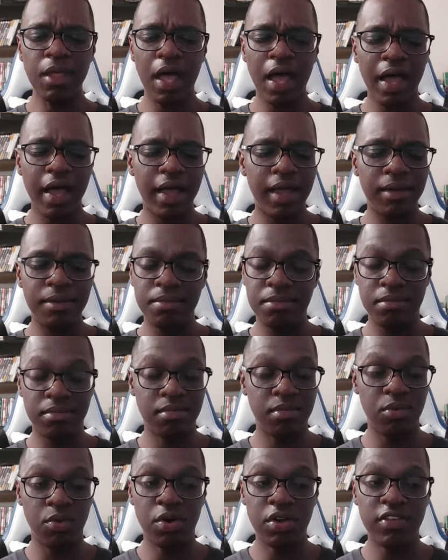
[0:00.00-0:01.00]
I
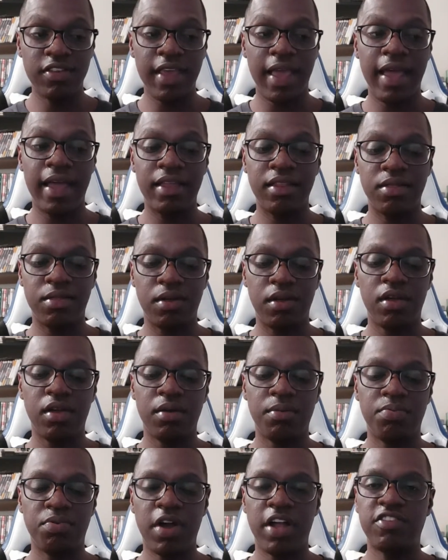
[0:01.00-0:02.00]
looked at
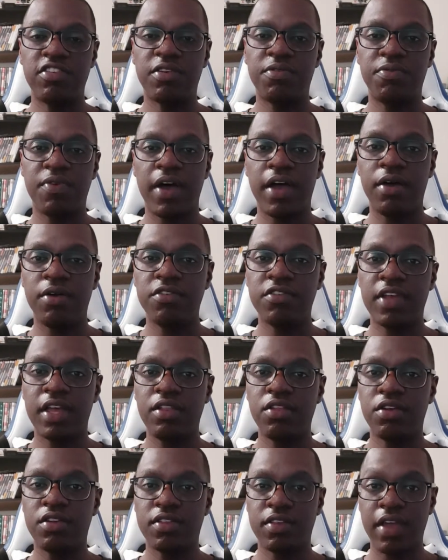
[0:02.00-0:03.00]
the project files. I
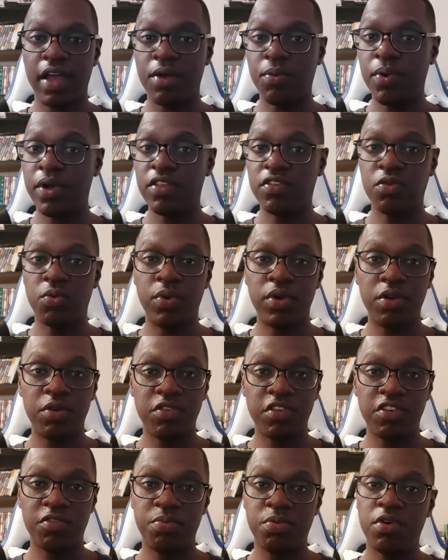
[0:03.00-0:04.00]
went into
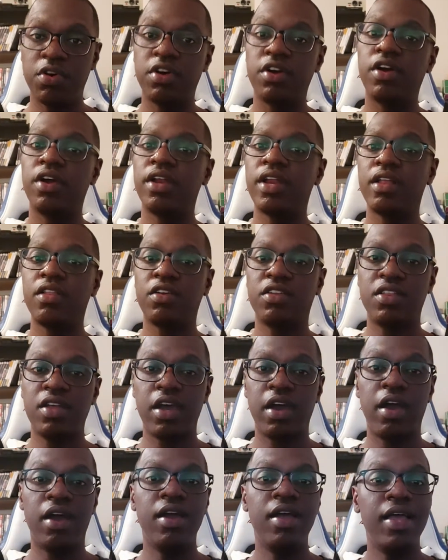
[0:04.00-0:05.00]
Windows Explorer and I looked
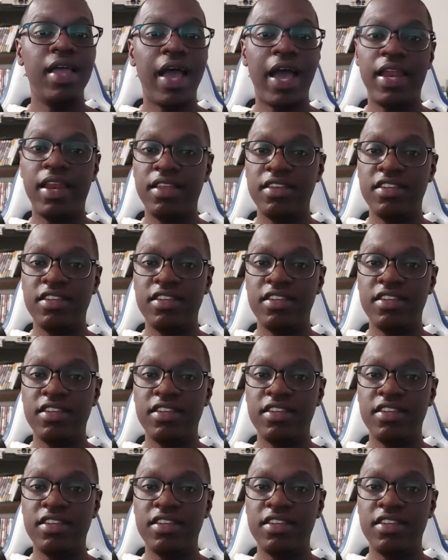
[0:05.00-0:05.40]
there. I